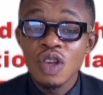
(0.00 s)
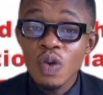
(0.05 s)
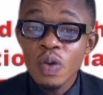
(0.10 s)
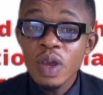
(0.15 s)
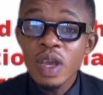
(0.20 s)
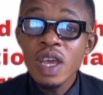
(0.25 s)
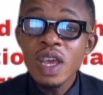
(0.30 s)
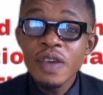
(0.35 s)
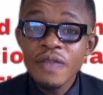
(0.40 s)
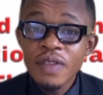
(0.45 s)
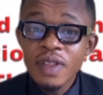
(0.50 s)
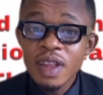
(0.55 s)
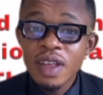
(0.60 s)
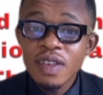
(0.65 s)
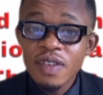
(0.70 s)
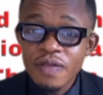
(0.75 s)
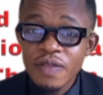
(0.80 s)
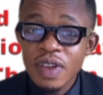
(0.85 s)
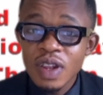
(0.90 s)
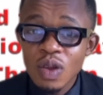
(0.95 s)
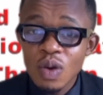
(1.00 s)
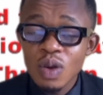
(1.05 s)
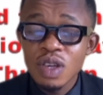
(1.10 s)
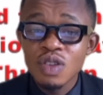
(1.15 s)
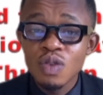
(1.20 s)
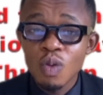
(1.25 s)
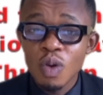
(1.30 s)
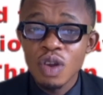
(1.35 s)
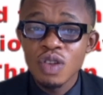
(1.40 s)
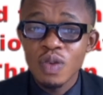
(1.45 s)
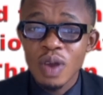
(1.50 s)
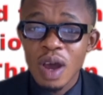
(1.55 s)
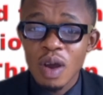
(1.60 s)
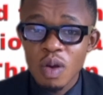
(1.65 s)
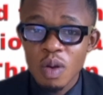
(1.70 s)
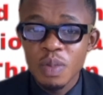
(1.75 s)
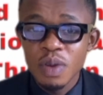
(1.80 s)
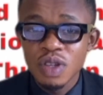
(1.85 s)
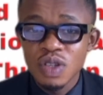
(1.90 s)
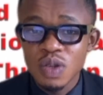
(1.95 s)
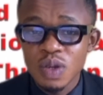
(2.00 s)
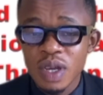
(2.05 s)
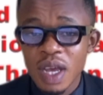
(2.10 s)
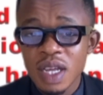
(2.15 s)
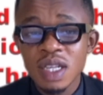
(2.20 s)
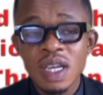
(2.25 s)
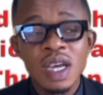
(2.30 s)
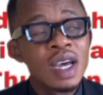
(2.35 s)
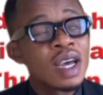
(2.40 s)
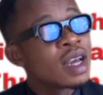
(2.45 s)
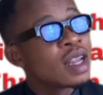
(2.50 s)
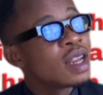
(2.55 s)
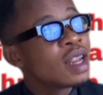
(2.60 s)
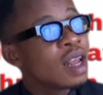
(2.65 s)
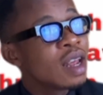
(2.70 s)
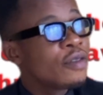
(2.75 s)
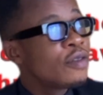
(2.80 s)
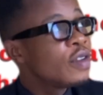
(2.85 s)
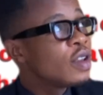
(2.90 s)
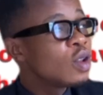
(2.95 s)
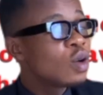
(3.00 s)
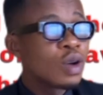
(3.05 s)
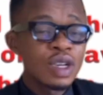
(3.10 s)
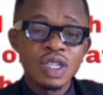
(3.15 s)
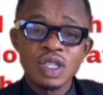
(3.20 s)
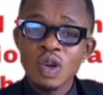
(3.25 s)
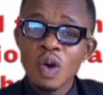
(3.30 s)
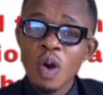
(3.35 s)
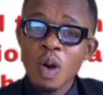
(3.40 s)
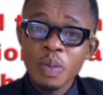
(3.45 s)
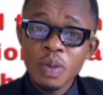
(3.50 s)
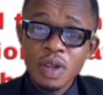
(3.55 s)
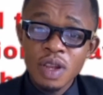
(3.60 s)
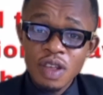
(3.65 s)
So if this video is what you are hoping to get, the video is up.